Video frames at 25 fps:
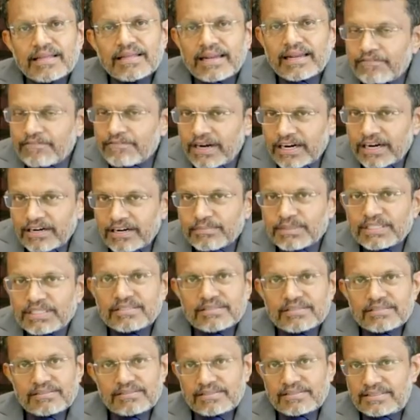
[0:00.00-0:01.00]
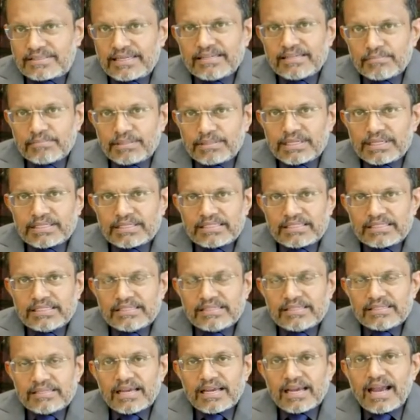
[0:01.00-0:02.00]
that environmental
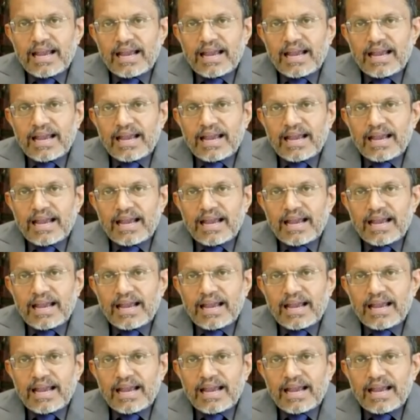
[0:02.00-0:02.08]
sustainability